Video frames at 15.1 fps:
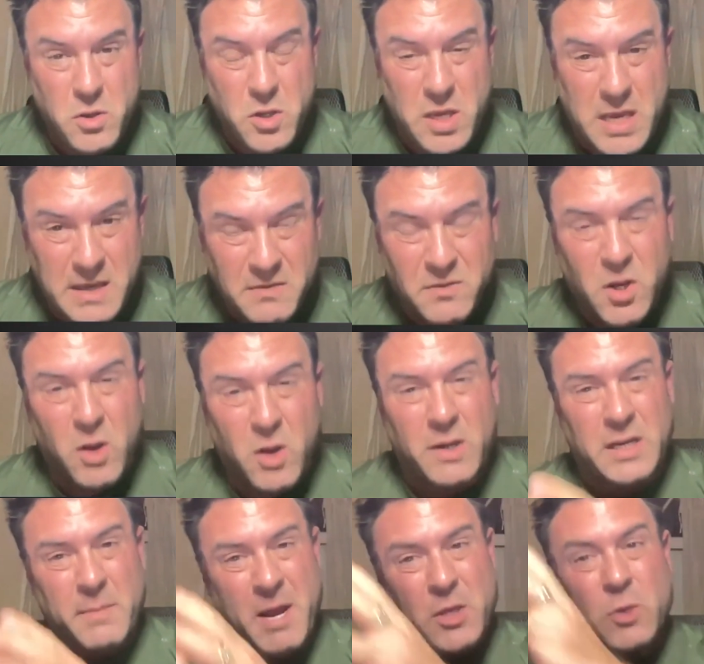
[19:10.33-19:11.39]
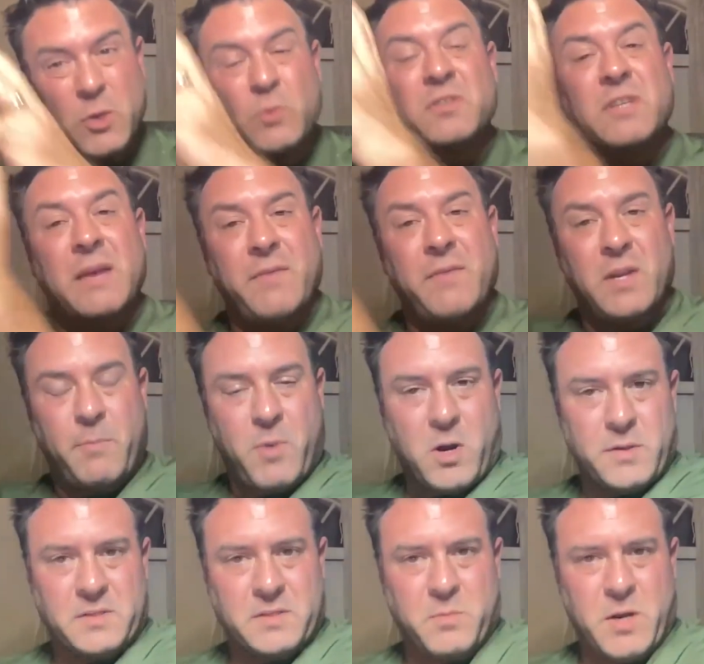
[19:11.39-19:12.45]
he's talking about you saving up all
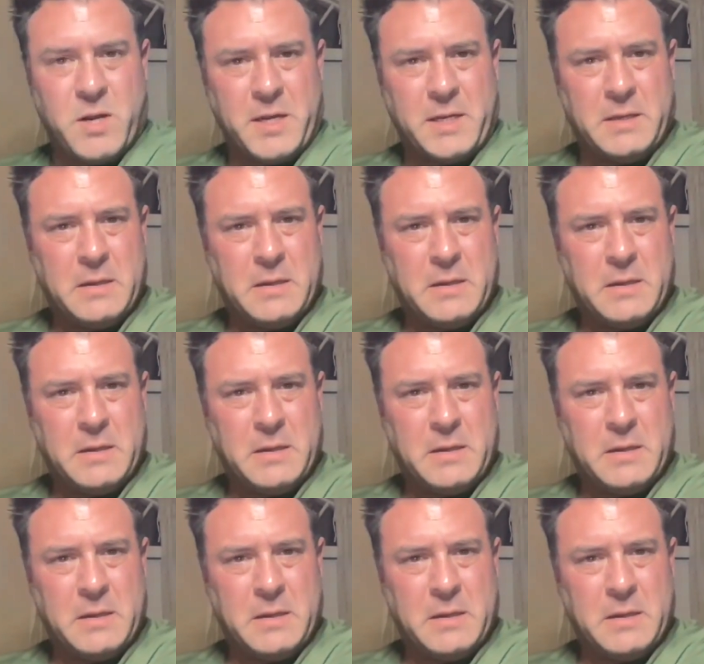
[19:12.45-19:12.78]
this money.